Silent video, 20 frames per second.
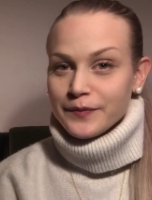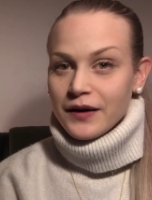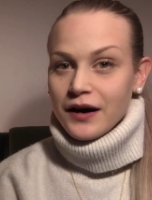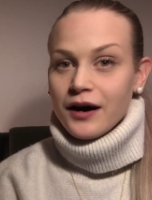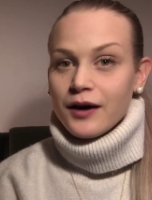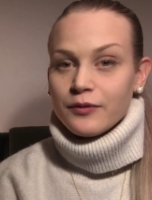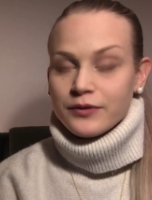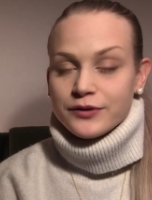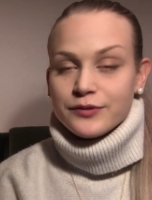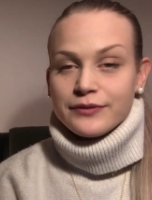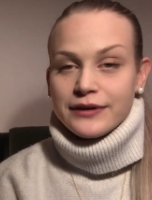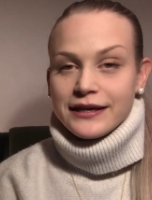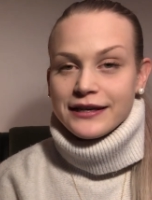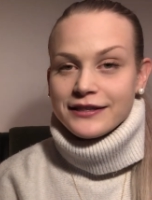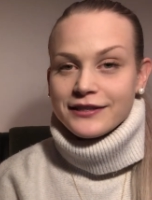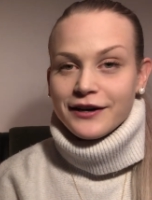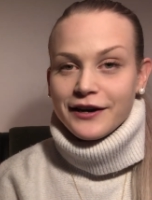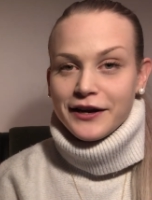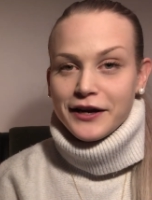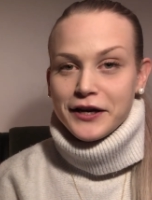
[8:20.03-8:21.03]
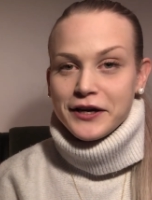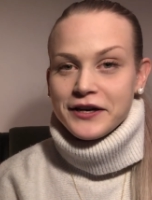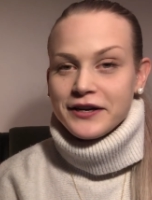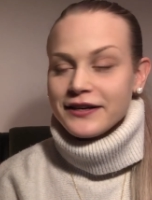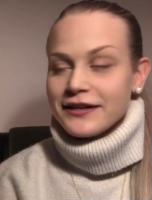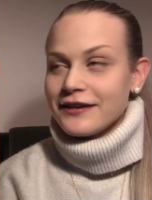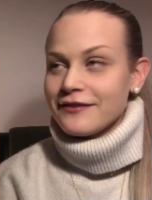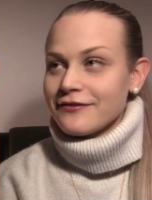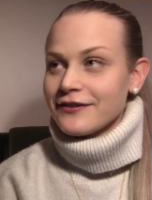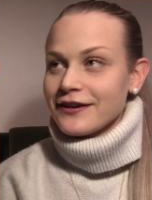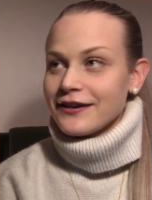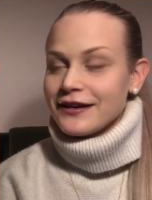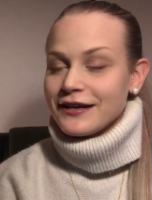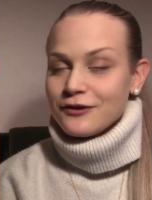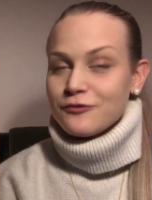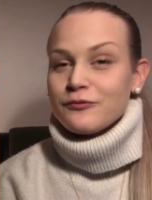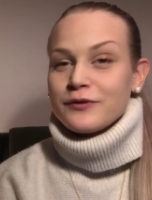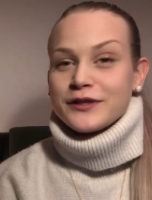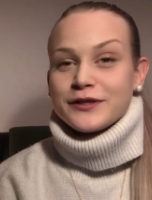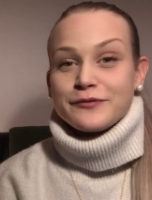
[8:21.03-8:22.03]
I was really tired, even it
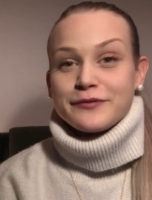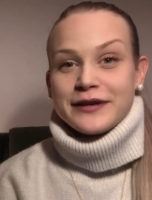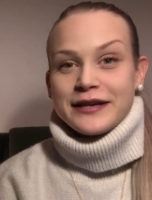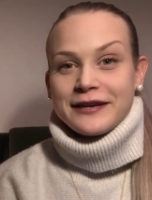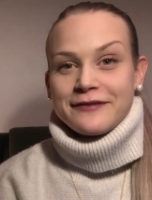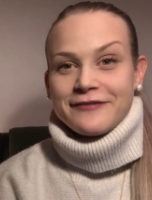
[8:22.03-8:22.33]
was really